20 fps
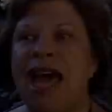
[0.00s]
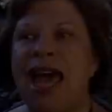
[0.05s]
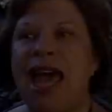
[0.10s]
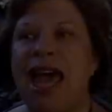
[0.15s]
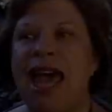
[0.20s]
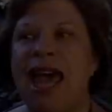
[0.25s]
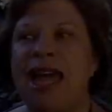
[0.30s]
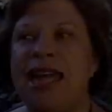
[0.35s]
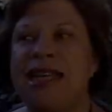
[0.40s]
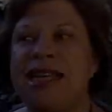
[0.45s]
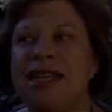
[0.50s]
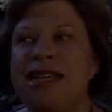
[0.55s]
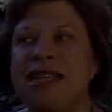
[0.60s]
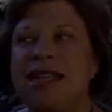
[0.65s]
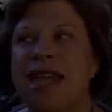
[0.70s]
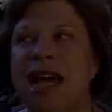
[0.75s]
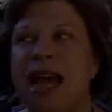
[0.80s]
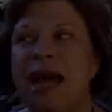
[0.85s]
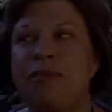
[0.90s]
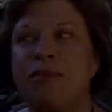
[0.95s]
and
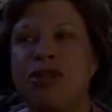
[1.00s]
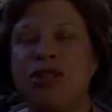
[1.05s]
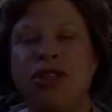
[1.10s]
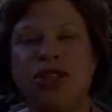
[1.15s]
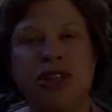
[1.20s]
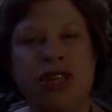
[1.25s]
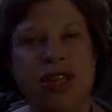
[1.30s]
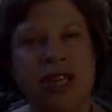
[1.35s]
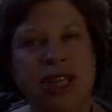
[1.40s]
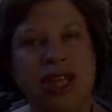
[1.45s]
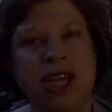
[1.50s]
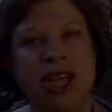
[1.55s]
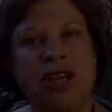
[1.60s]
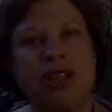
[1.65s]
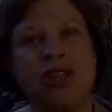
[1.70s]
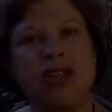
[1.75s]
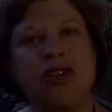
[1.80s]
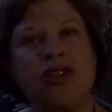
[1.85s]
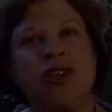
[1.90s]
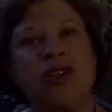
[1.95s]
I'm certainly going
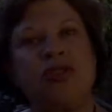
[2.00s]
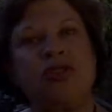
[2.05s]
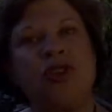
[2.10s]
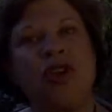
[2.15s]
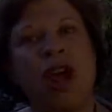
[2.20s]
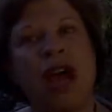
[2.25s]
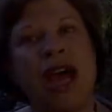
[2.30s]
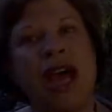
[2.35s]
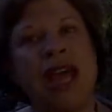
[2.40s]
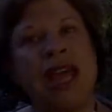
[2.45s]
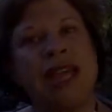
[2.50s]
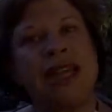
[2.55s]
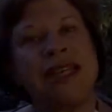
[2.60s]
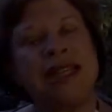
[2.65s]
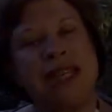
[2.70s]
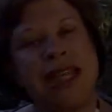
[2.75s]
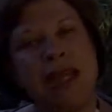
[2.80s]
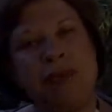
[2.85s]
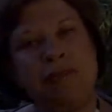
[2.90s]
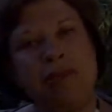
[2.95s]
to try and
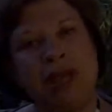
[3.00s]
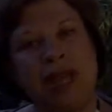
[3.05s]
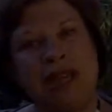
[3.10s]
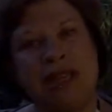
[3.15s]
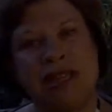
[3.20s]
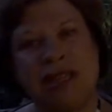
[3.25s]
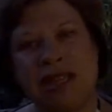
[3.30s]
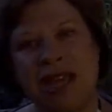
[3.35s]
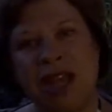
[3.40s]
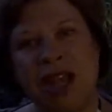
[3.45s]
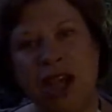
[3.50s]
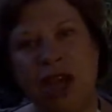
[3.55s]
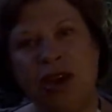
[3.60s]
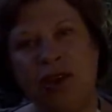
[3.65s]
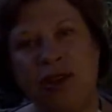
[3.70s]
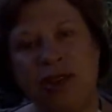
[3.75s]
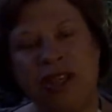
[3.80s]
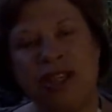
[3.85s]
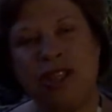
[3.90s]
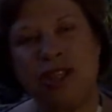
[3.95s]
keep that as I go
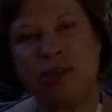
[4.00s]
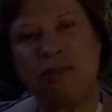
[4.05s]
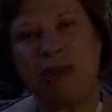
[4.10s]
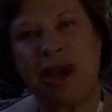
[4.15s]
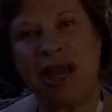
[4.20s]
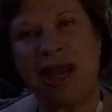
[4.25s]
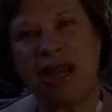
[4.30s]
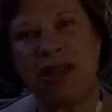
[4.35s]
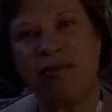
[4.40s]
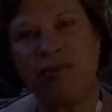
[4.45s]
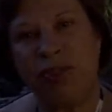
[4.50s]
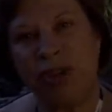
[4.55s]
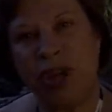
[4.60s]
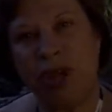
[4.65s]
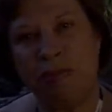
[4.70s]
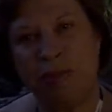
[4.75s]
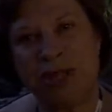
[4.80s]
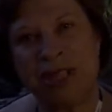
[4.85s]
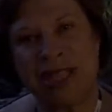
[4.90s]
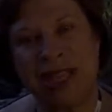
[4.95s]
into my
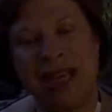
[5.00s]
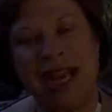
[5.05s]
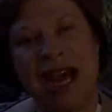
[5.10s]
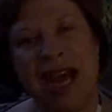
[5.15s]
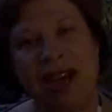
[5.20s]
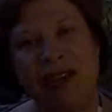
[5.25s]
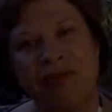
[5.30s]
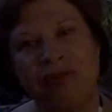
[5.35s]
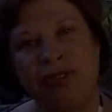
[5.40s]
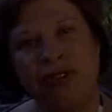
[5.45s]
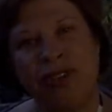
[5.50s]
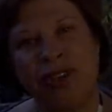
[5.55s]
very busy life.